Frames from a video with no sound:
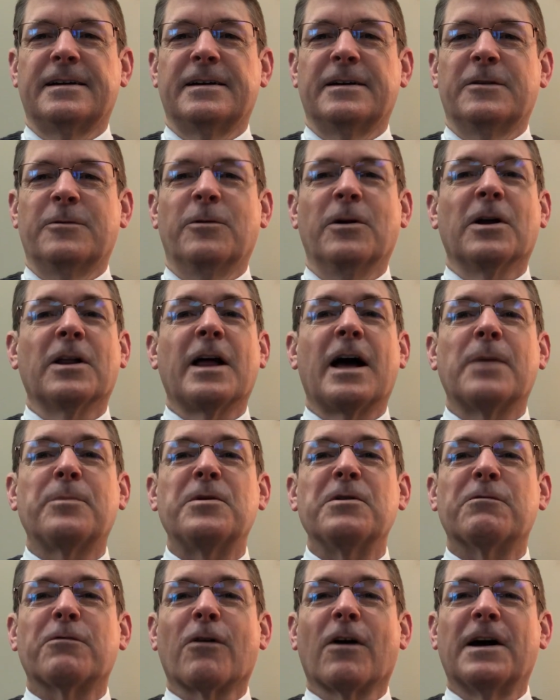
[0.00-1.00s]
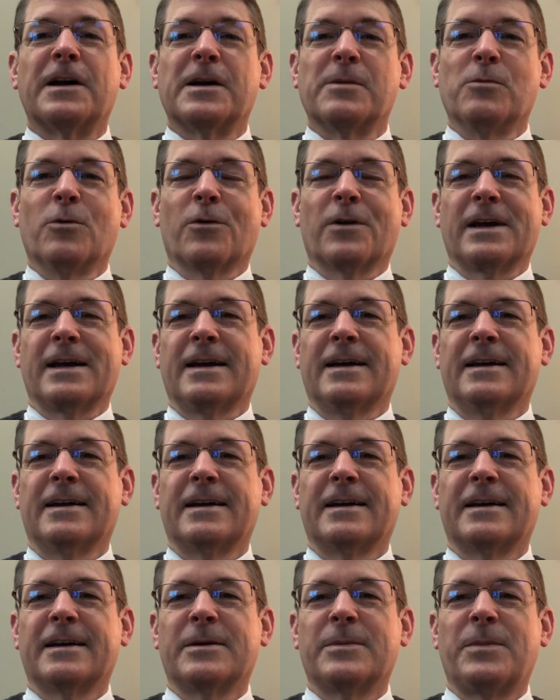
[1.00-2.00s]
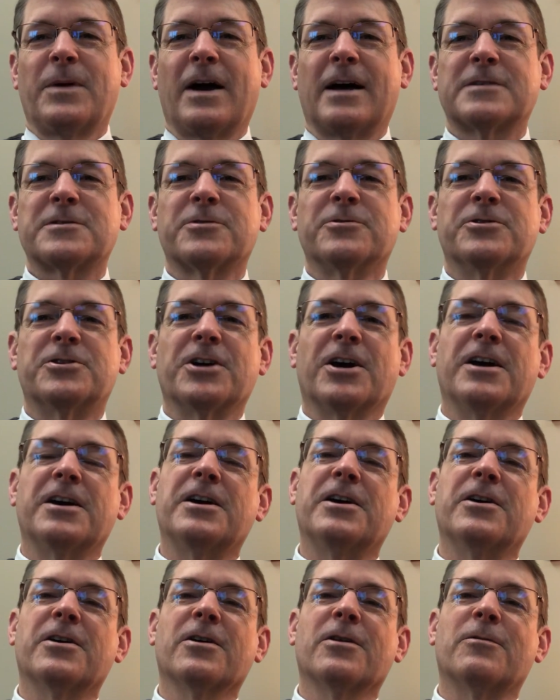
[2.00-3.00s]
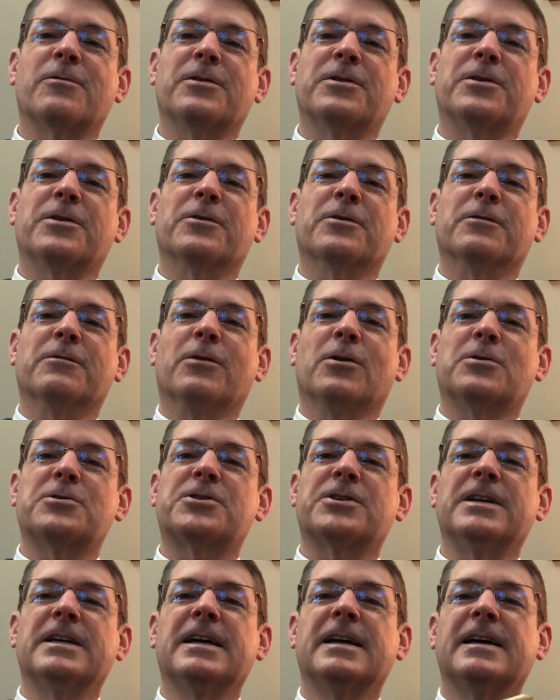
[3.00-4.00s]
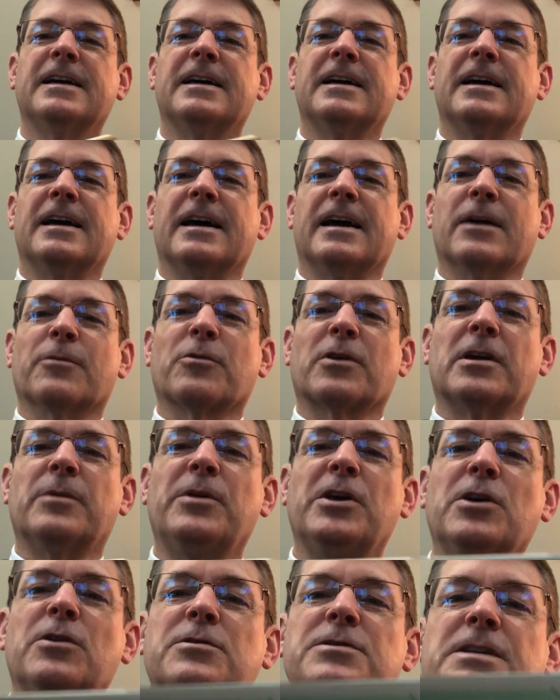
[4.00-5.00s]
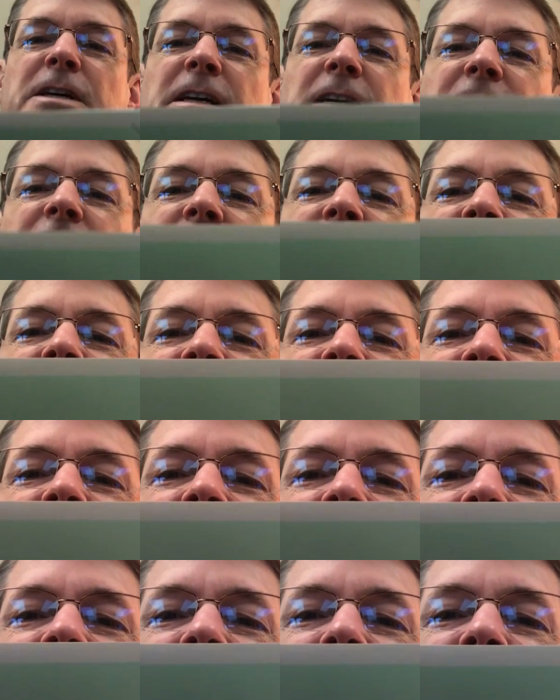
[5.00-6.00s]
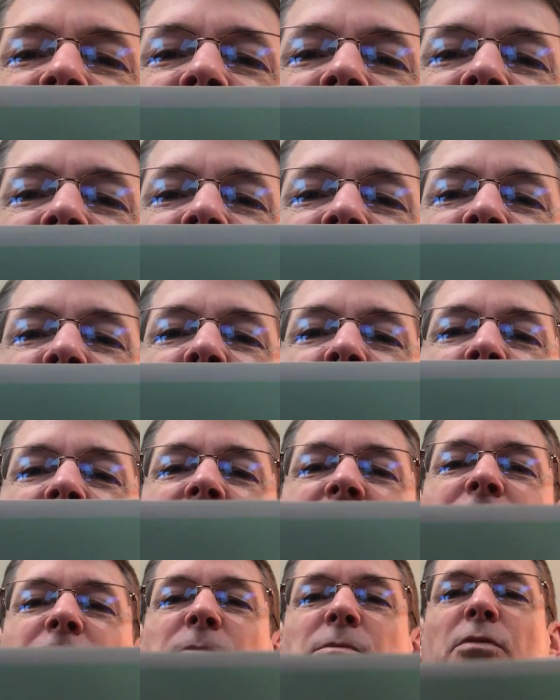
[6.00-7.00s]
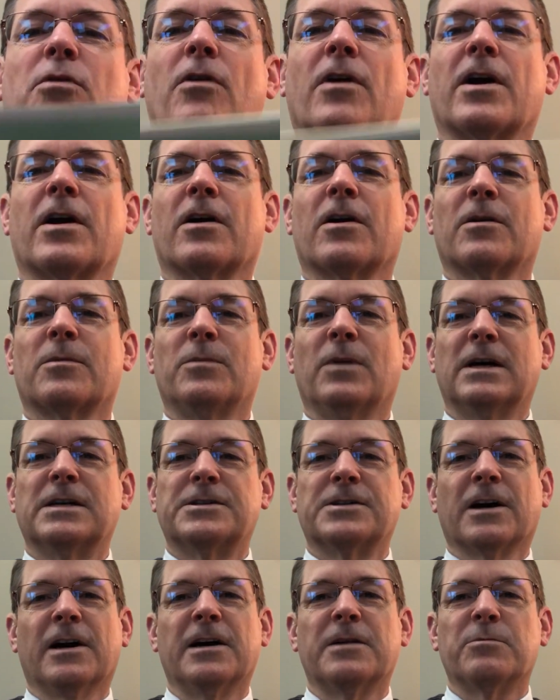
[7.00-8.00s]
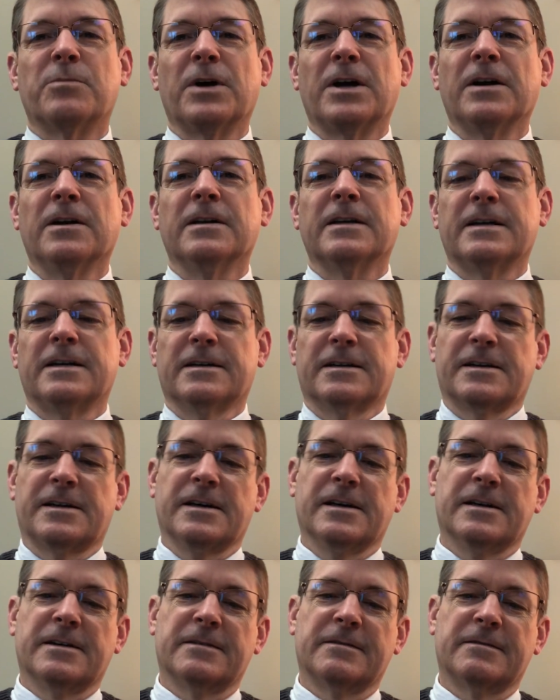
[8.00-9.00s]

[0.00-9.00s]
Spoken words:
Well, happy Friday morning. Pastor Jay here with your devotion, and we're going to be using A Diary of Private Prayer by John Bailey again.